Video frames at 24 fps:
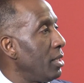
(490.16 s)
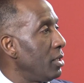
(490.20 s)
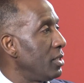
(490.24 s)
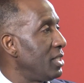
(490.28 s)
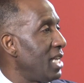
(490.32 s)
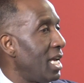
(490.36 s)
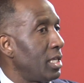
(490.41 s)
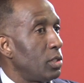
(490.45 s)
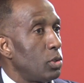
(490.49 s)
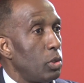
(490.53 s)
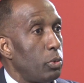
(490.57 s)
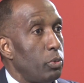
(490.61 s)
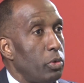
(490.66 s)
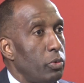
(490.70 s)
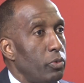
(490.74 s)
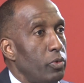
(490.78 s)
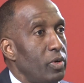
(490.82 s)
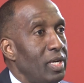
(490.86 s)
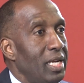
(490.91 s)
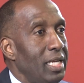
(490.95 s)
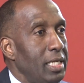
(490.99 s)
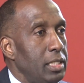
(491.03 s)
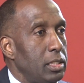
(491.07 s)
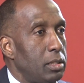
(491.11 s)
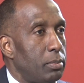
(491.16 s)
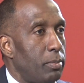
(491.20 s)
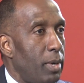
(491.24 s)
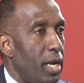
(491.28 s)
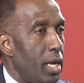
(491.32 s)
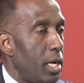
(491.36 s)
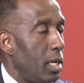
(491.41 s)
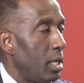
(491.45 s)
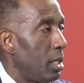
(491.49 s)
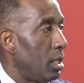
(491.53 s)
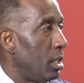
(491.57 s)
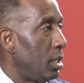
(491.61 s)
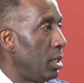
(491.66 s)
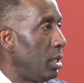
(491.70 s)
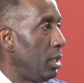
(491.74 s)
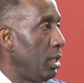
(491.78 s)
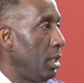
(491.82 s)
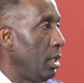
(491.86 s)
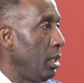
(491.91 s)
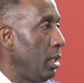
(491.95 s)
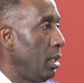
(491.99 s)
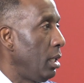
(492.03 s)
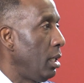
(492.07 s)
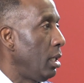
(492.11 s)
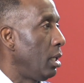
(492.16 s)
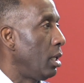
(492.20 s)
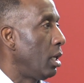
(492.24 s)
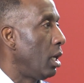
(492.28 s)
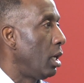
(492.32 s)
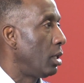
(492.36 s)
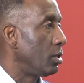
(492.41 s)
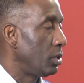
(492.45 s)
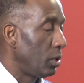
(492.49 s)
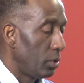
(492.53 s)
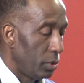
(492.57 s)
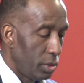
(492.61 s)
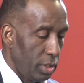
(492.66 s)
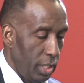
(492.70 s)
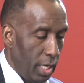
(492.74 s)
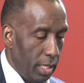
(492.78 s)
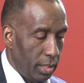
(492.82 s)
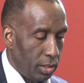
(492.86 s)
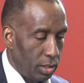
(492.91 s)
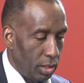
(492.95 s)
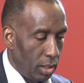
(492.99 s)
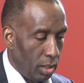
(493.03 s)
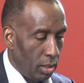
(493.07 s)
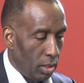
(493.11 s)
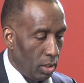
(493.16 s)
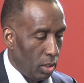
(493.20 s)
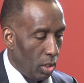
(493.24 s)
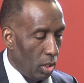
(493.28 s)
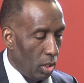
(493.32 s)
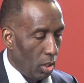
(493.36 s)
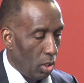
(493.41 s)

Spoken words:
other stats that were released by the association